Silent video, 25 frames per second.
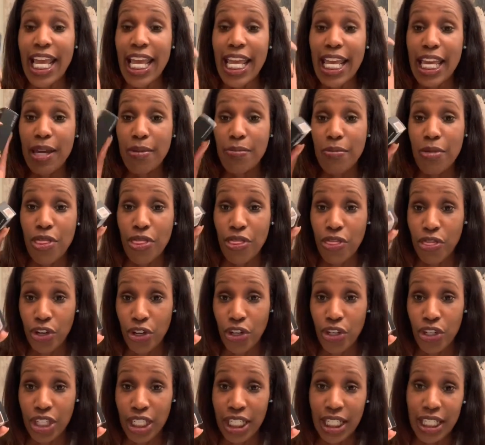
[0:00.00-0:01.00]

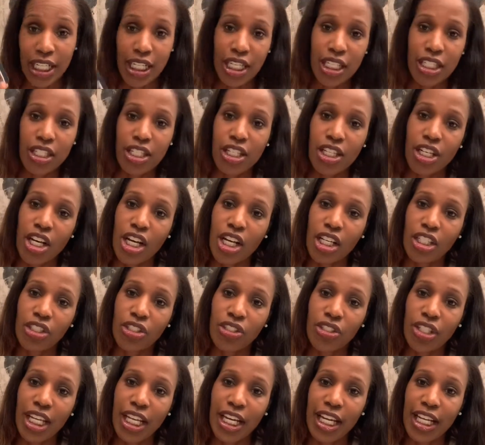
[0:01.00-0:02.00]
M30 is the
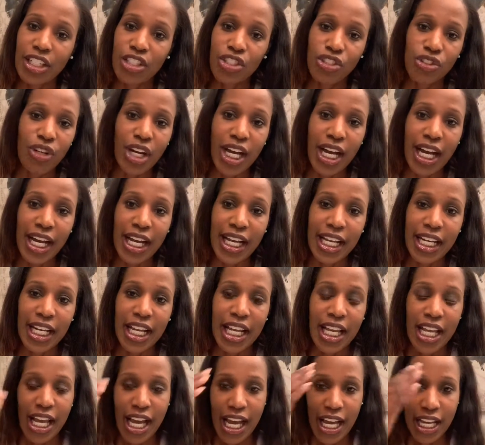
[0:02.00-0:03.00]
color that I tried.
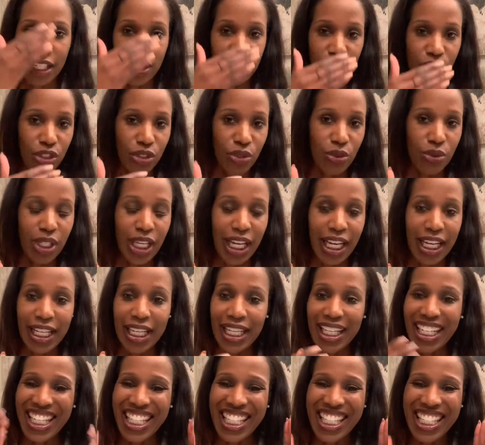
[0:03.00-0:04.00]
I do
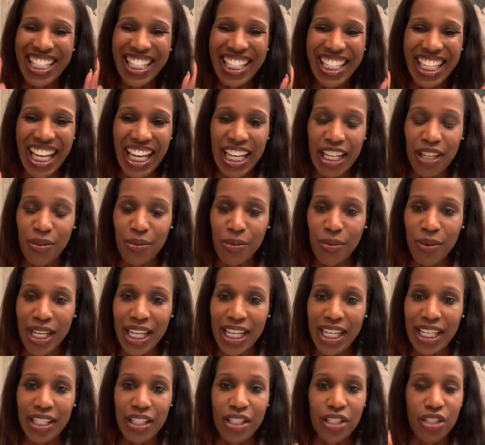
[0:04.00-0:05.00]
like it. It's
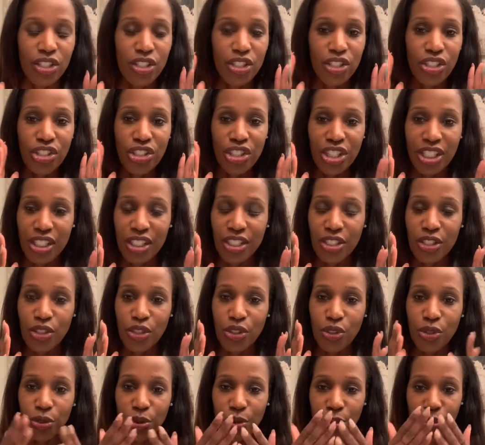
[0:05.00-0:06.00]
lightweight just a
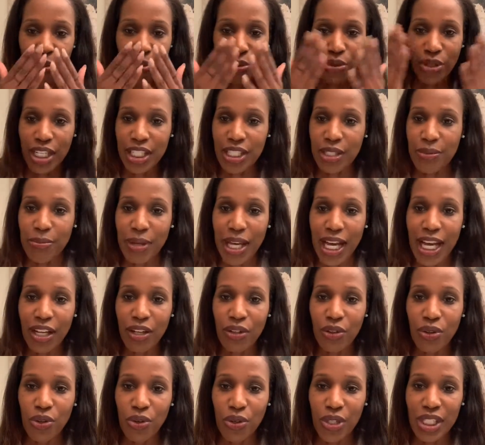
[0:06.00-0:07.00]
little press
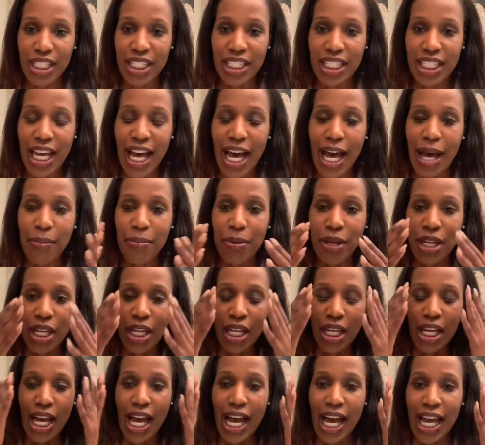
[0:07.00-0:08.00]
powder on top,
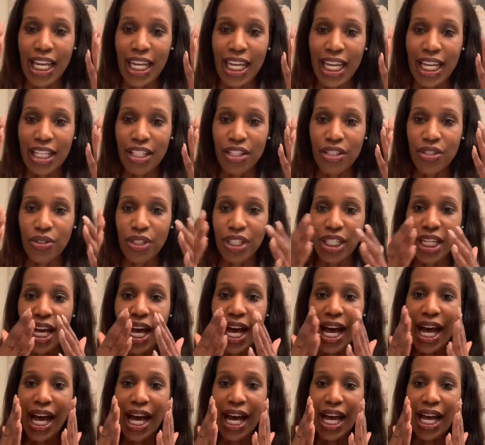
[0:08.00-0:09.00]
highlights on the
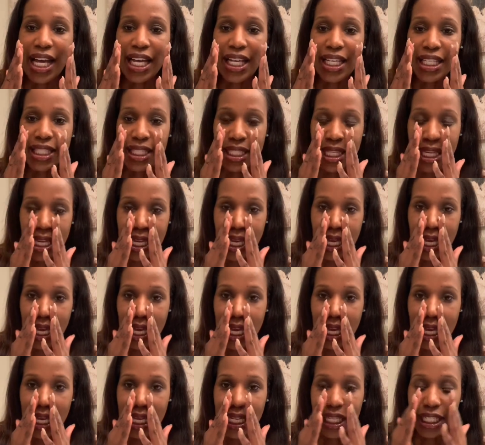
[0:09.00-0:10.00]
eyes
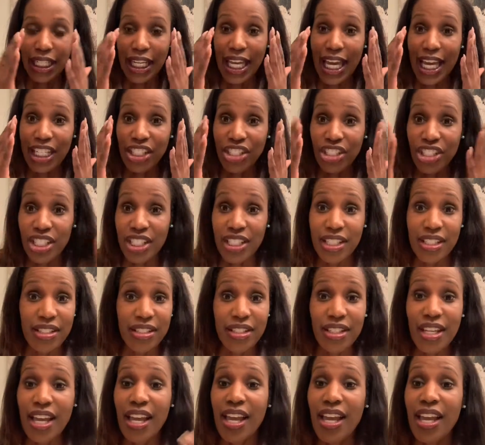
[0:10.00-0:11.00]
and
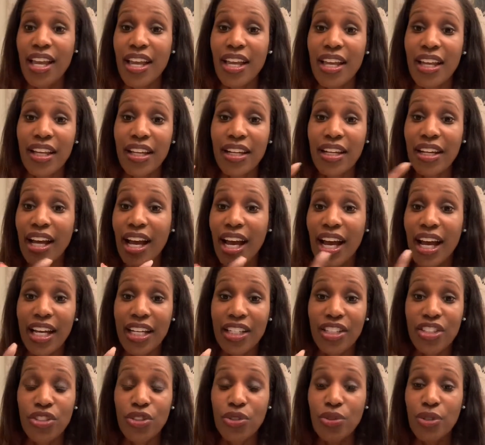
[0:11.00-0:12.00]
lashes. And
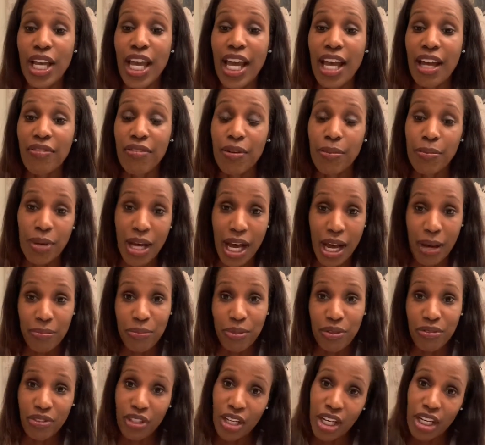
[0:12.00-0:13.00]
I do have a
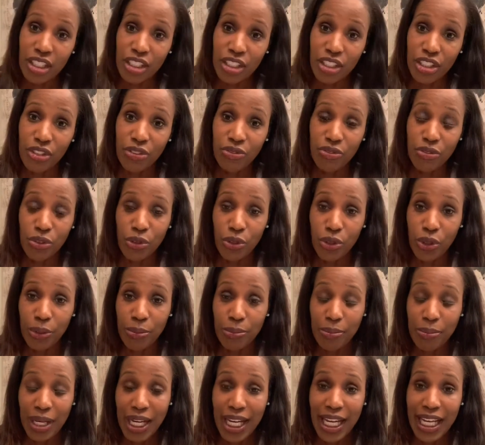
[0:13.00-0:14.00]
pop of color
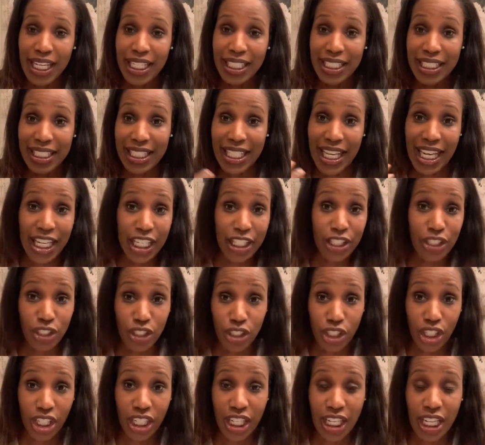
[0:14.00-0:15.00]
for my day
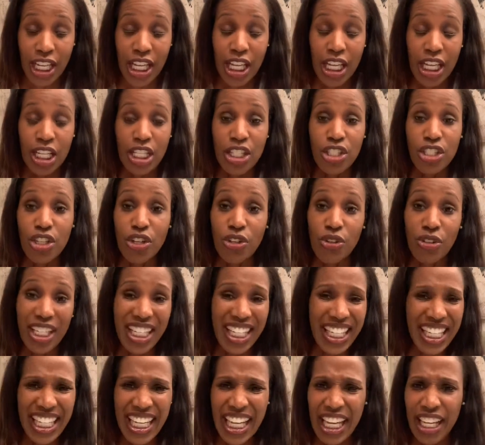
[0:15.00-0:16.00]
look. So
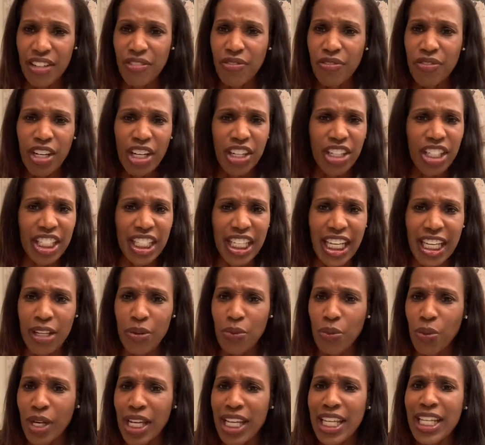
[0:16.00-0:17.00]
again, very
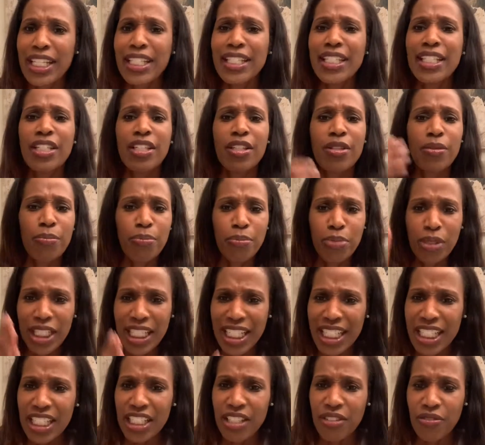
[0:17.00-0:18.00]
lightweight,
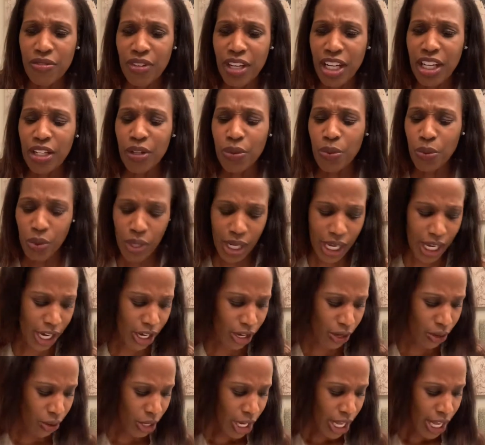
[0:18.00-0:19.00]
blended very
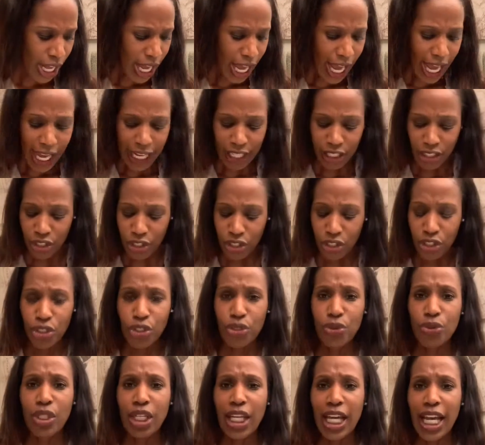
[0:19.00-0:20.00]
well. I
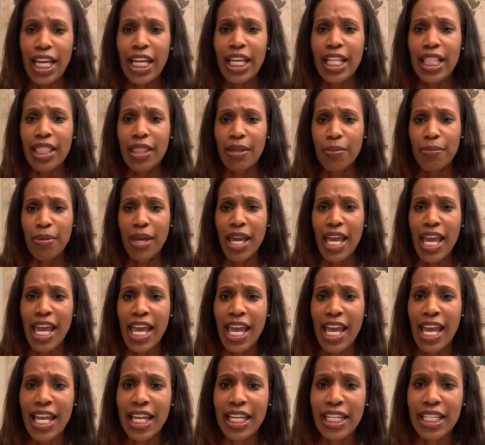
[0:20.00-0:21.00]
do like the
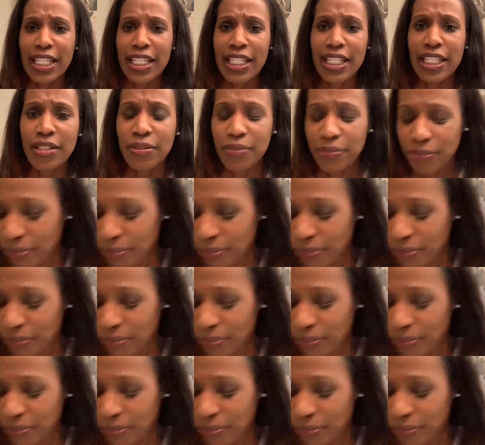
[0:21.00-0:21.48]
padding.